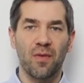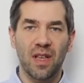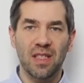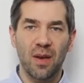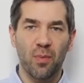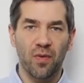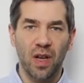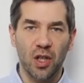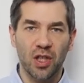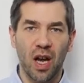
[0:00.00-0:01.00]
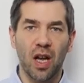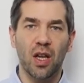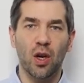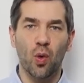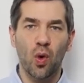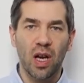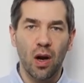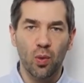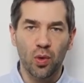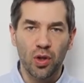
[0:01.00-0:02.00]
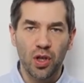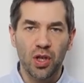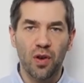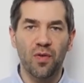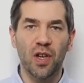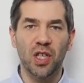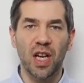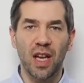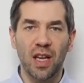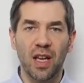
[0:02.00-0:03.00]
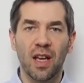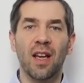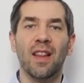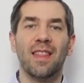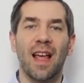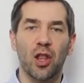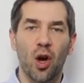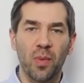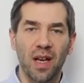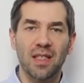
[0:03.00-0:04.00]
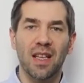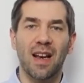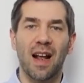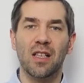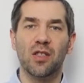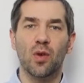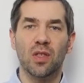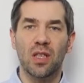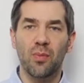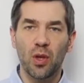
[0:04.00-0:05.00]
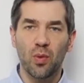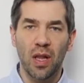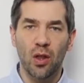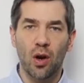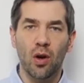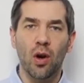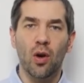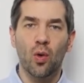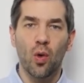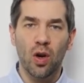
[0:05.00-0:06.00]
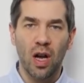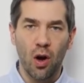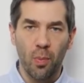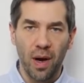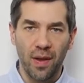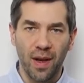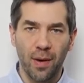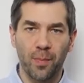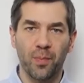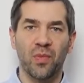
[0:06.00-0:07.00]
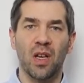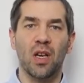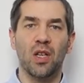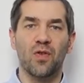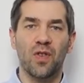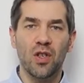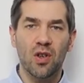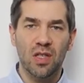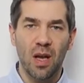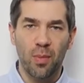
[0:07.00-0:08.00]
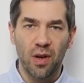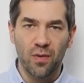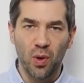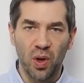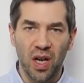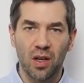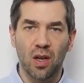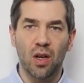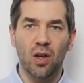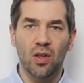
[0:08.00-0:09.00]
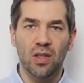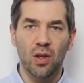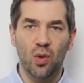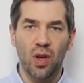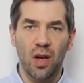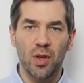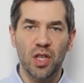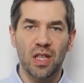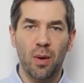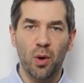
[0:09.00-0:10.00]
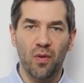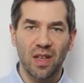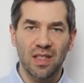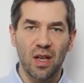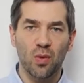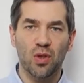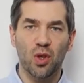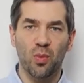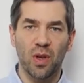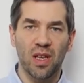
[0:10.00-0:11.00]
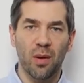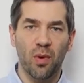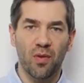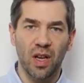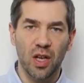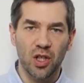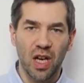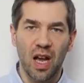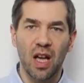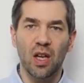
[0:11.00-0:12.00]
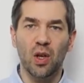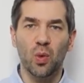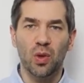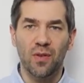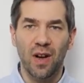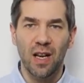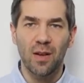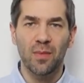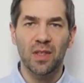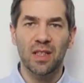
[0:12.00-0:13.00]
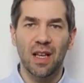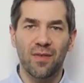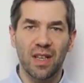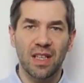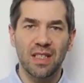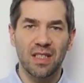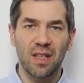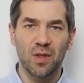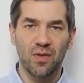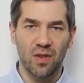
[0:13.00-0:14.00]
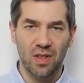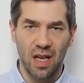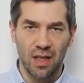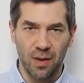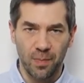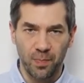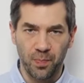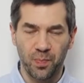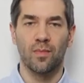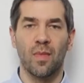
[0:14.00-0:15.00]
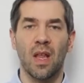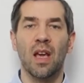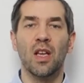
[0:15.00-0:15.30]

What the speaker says: you blow more air and the ball rises, and when you play diminuendo, the ball falls. When practicing with the breath viewer, you focus on directing the airstream, helping you to form associated habits.